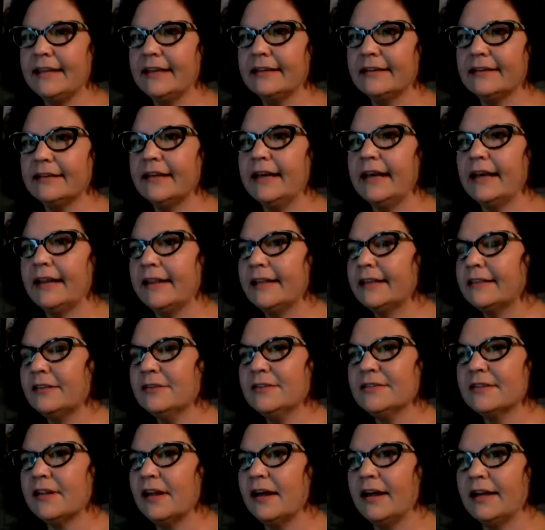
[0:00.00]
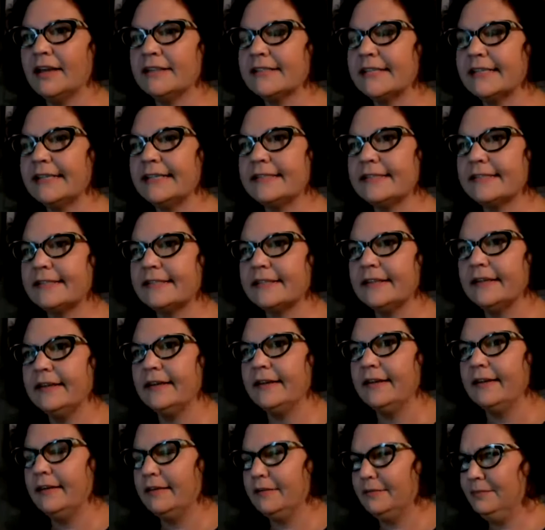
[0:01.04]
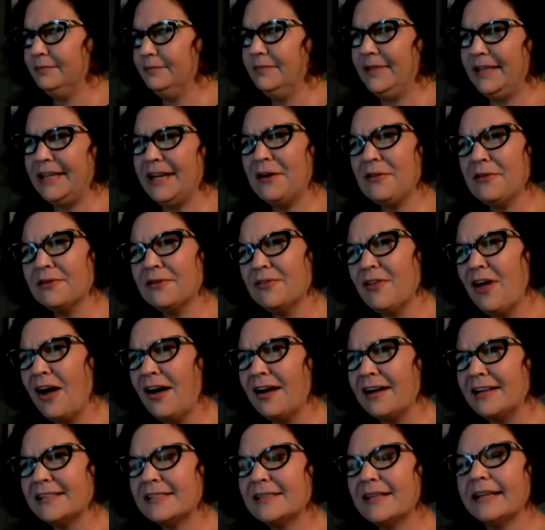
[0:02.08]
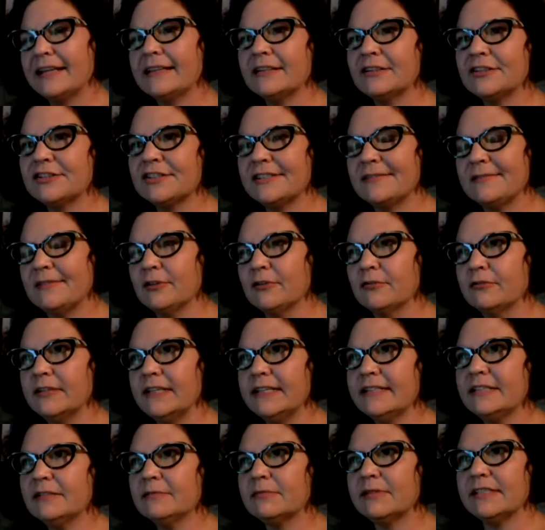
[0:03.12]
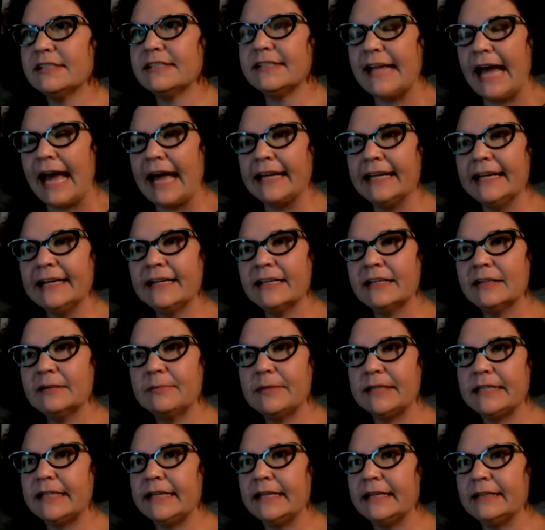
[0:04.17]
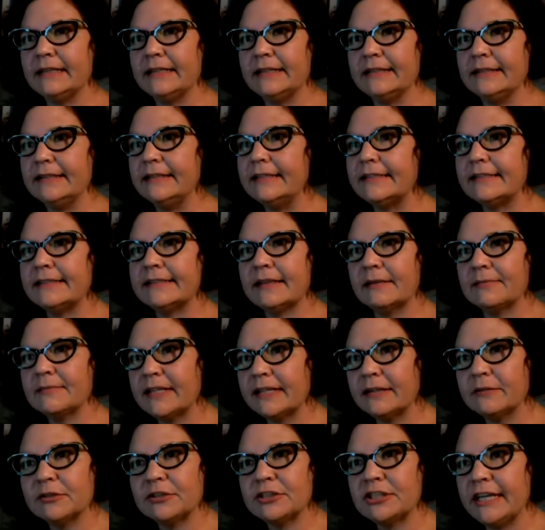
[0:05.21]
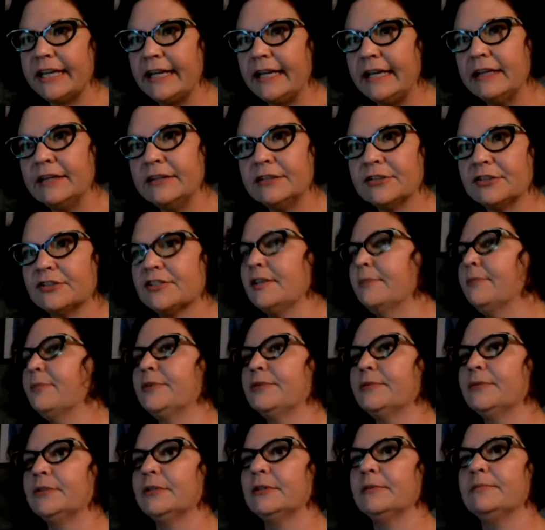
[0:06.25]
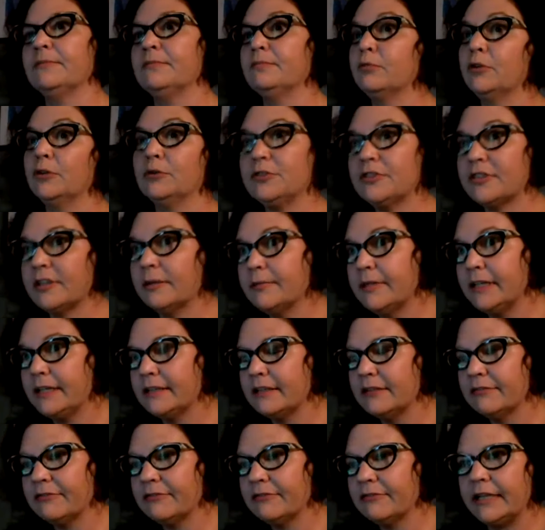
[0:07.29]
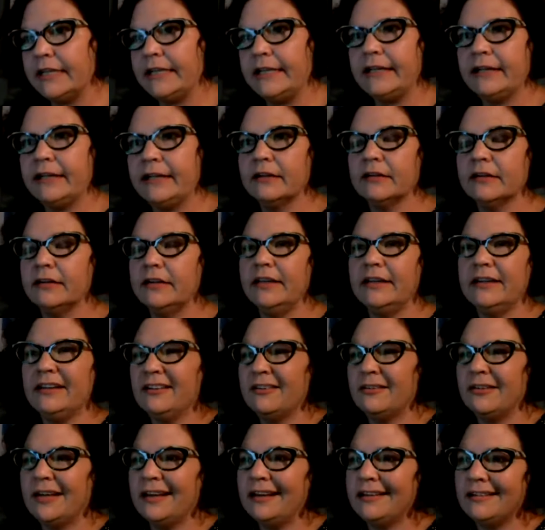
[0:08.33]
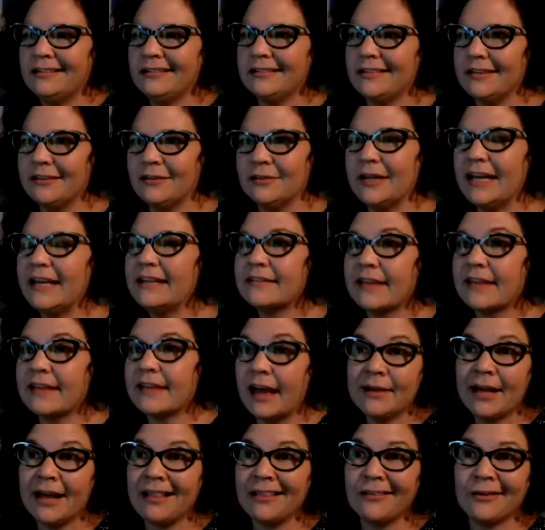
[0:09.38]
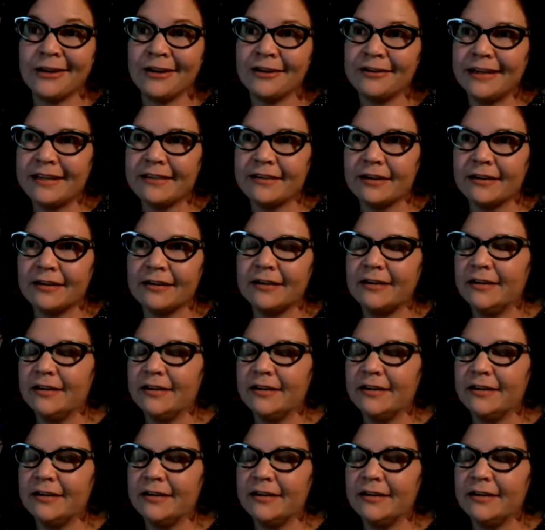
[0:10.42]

Yeah, like those laws, it's, you know, they're laws. Like they're reasonably static, but then something will change or someone will approach something differently or, you know, I don't know. I'm not a lawyer either.